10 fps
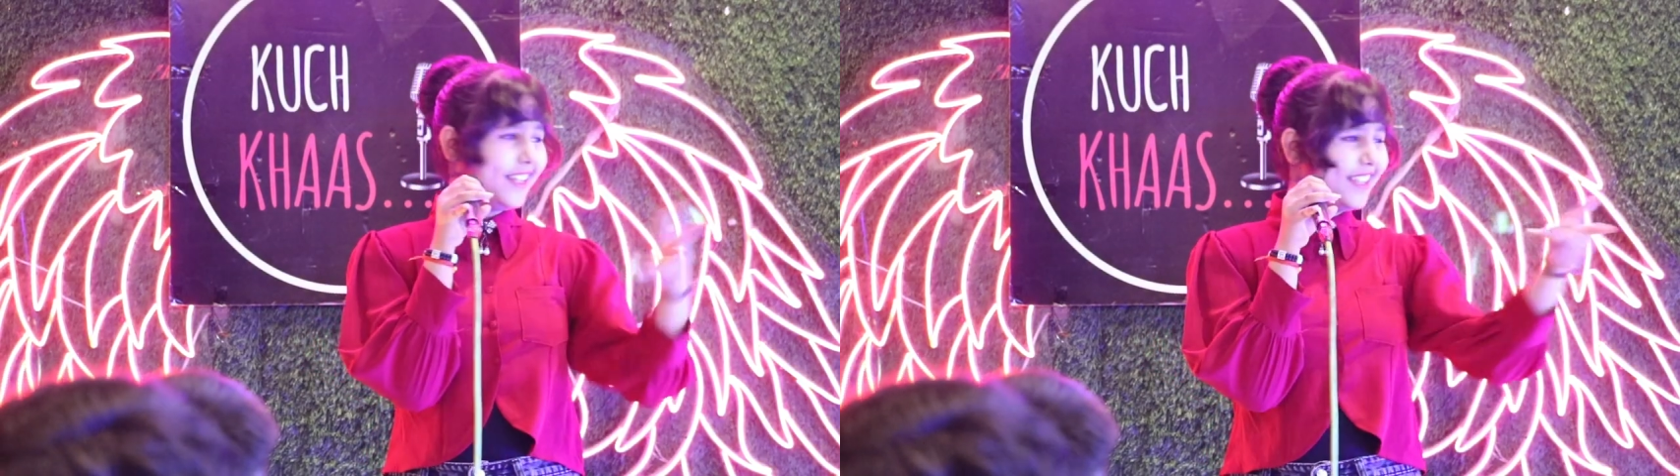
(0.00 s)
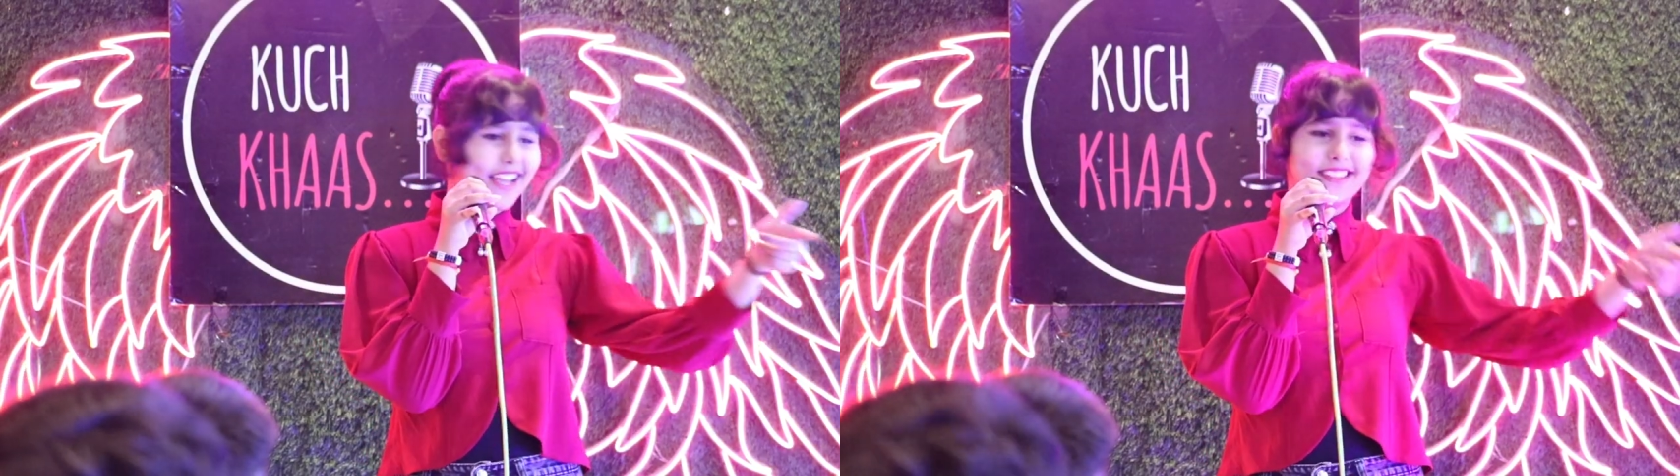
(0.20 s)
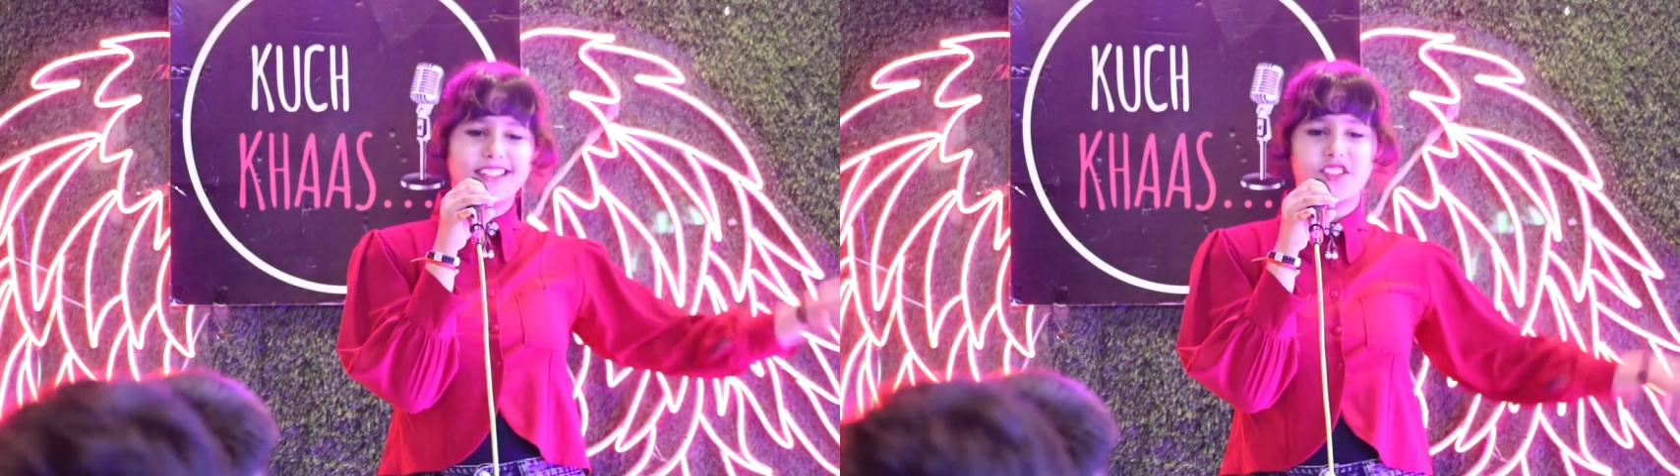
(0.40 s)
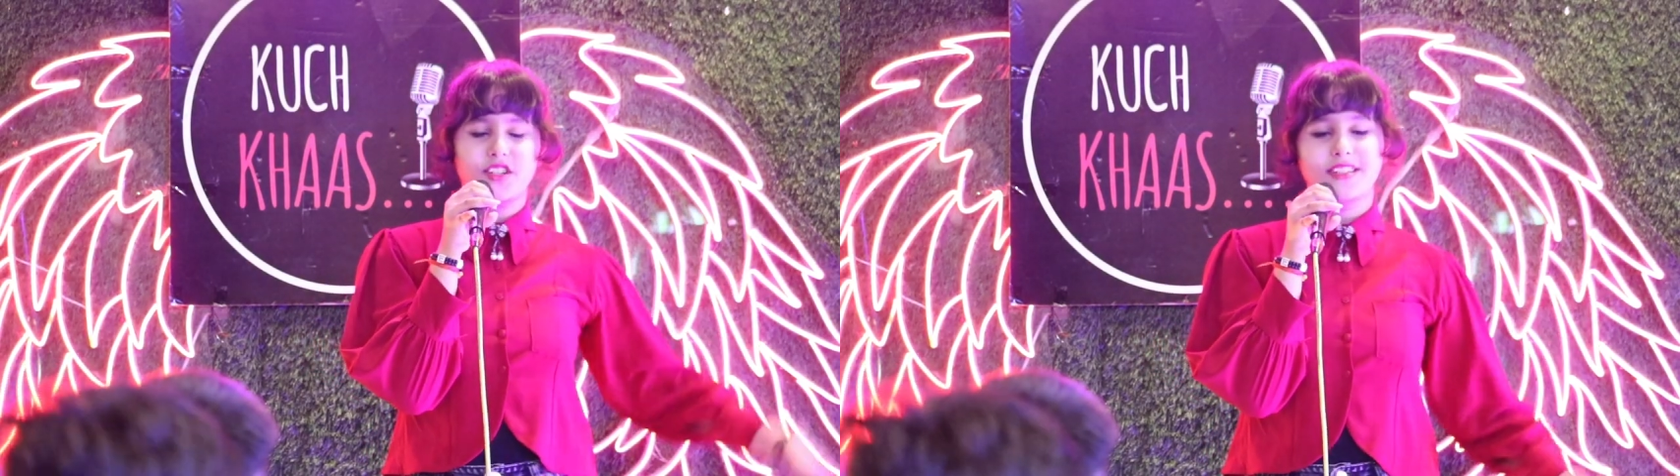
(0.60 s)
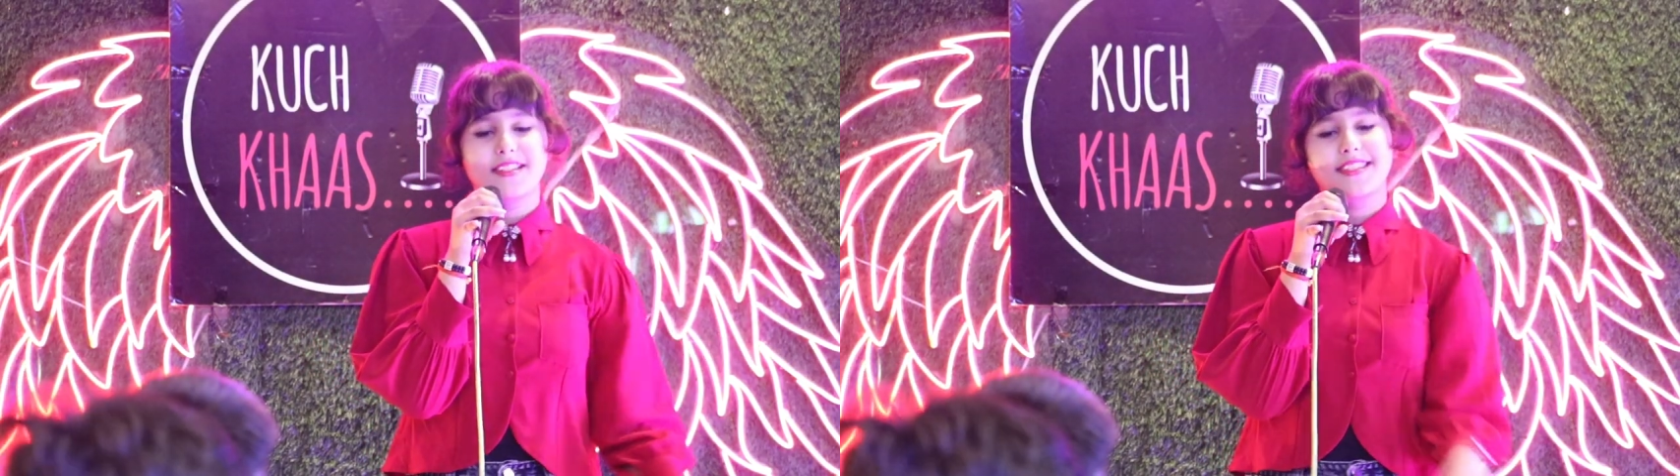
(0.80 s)
That the
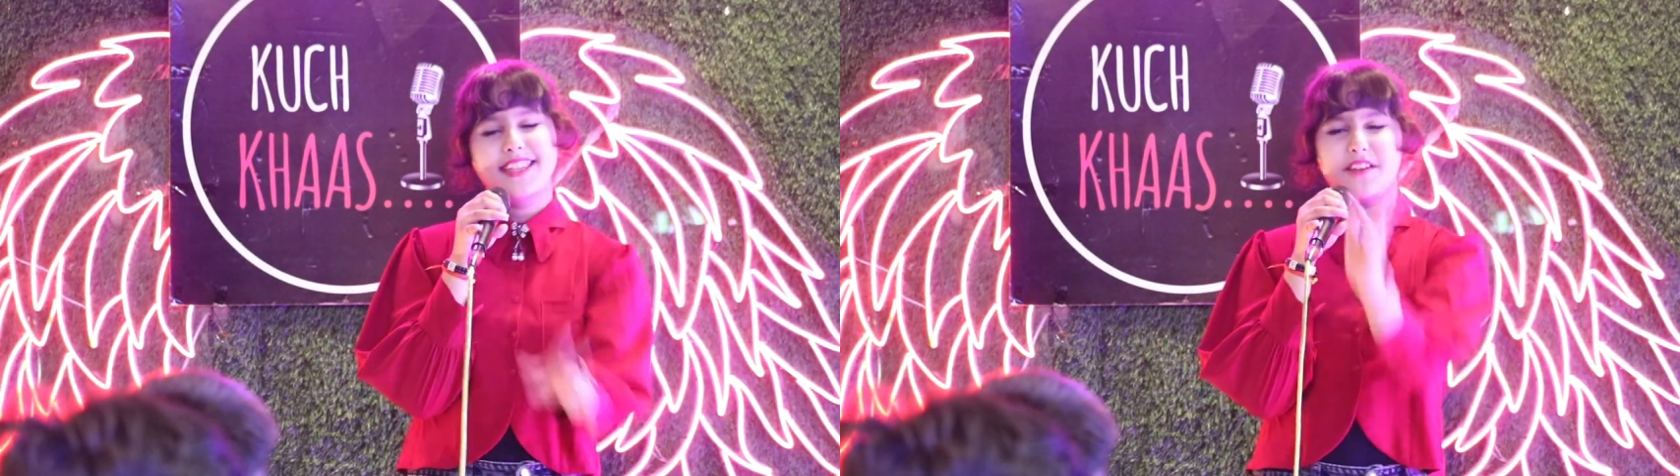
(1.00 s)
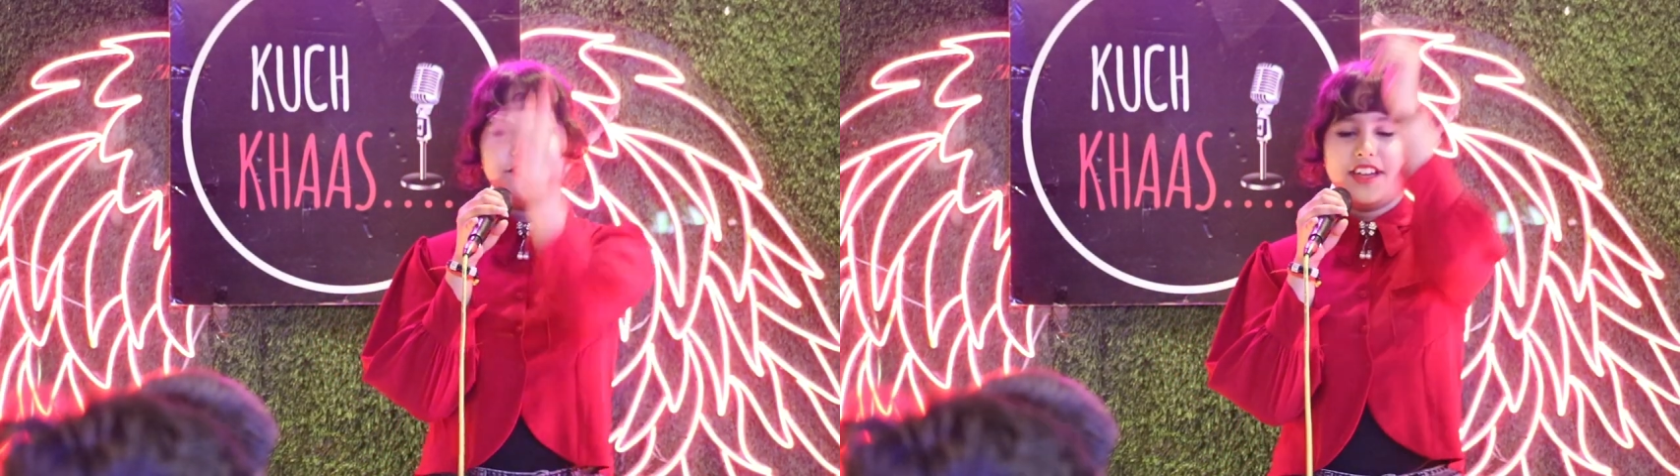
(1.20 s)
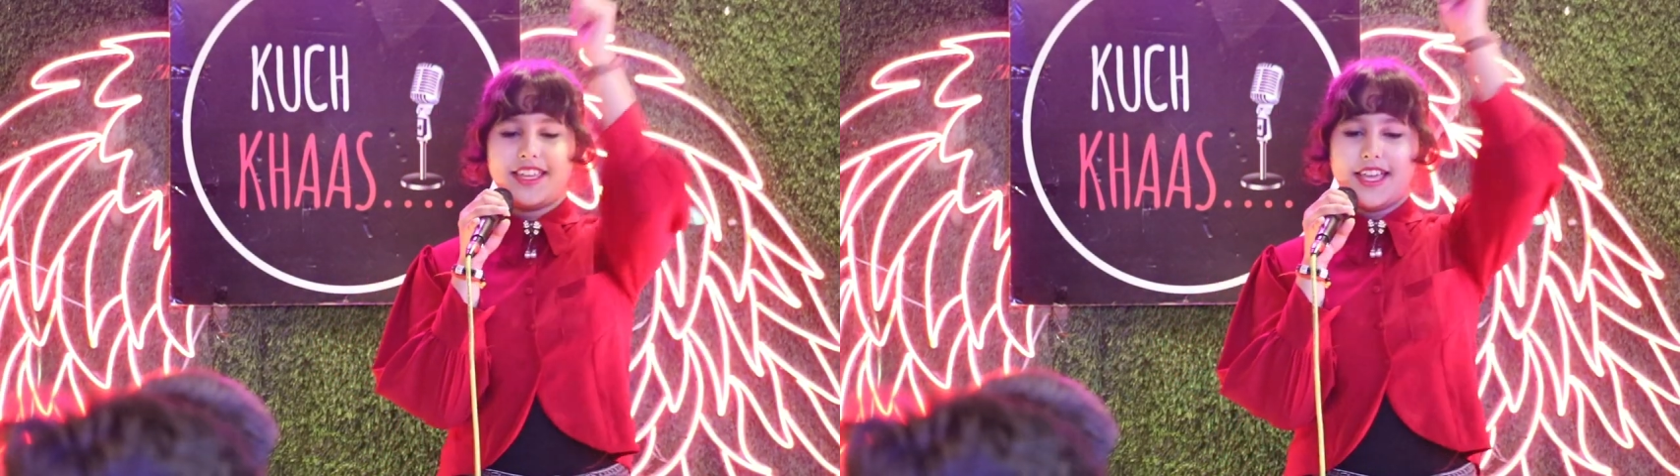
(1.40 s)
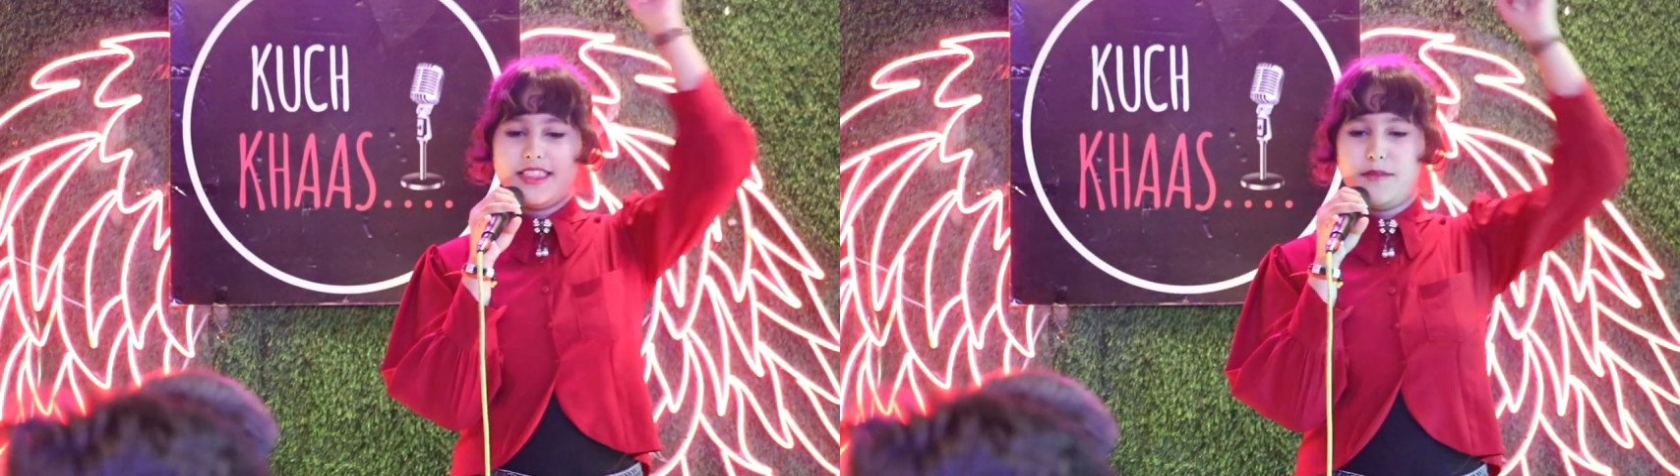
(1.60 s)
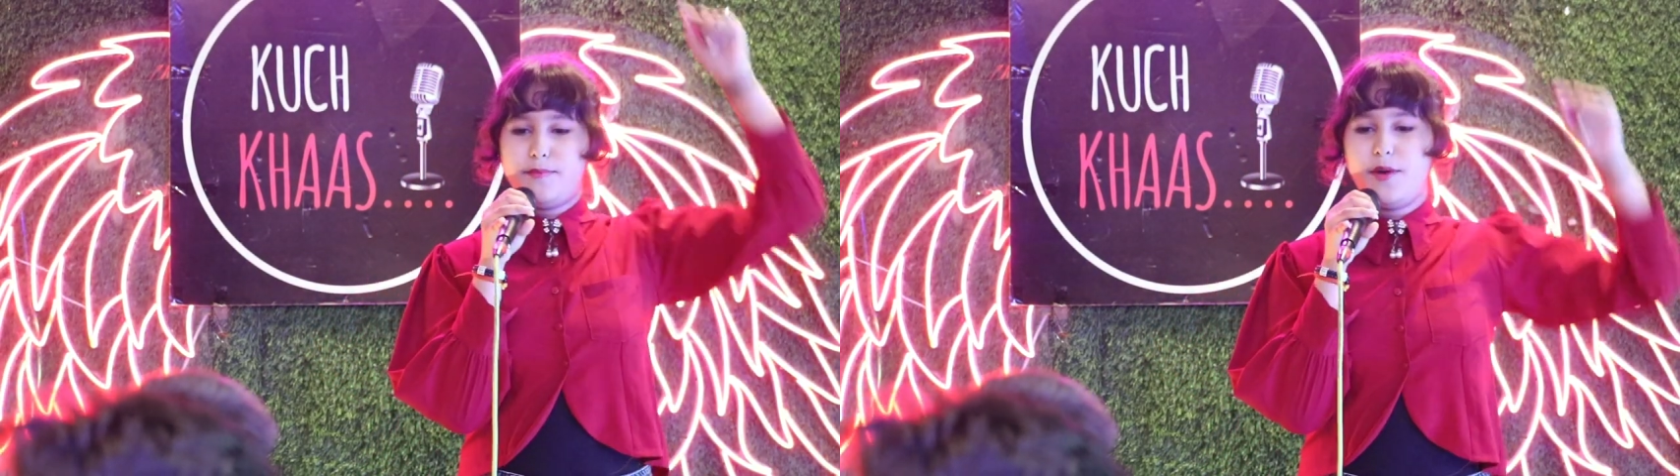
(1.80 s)
shit that's never
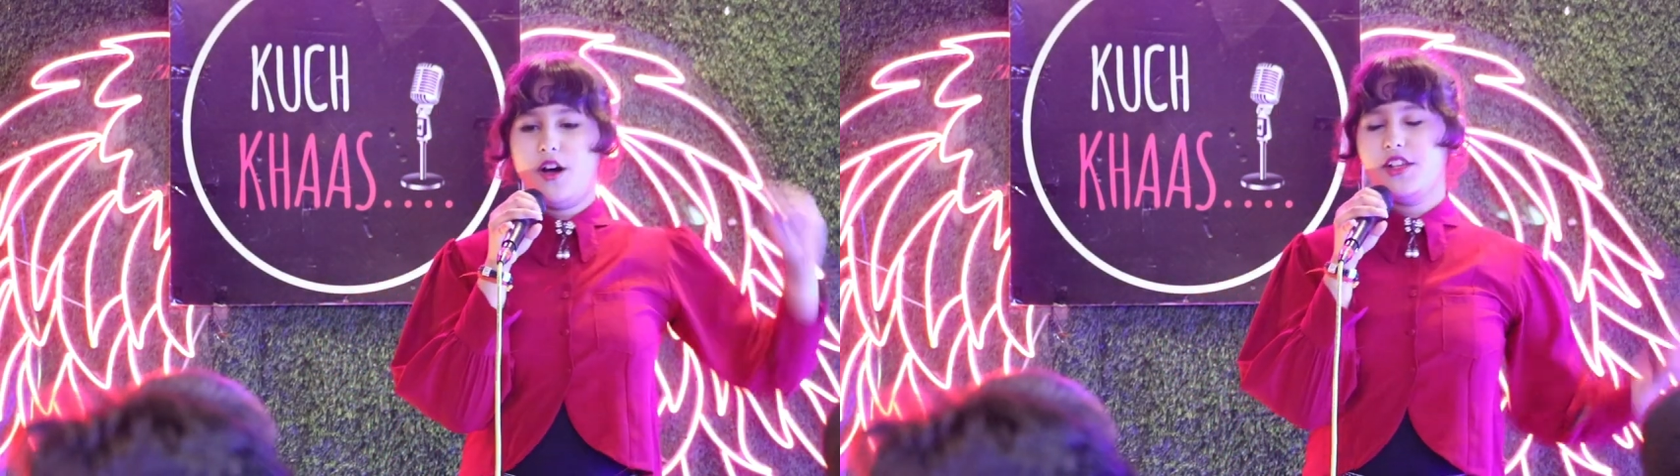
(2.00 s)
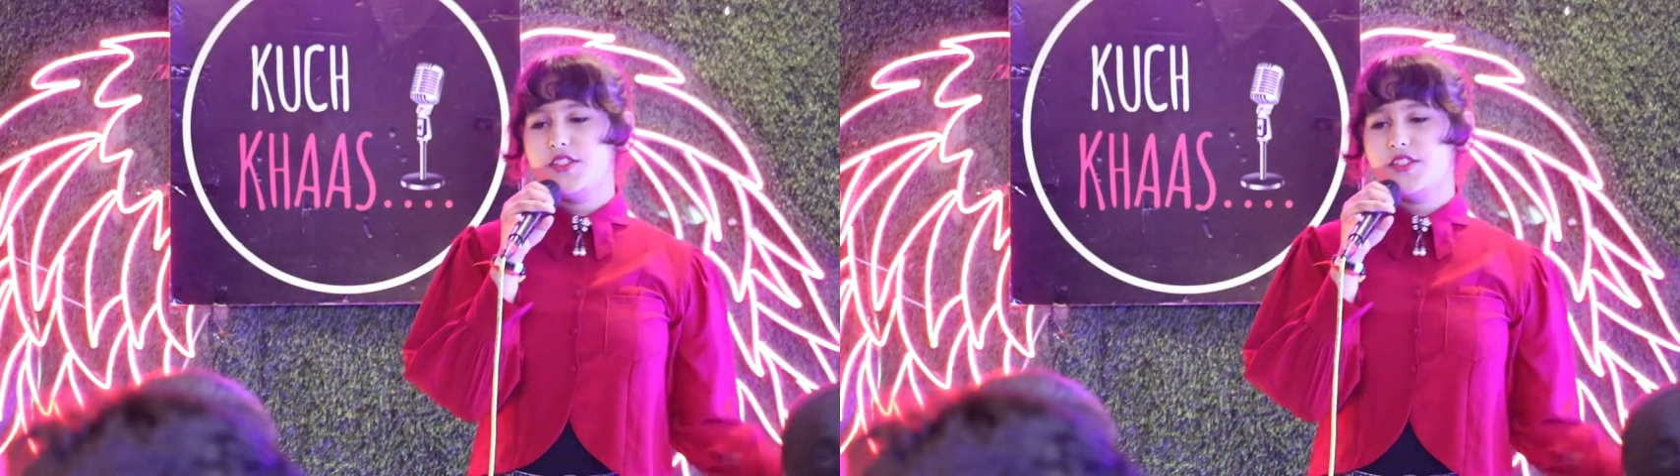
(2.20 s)
get the pawn.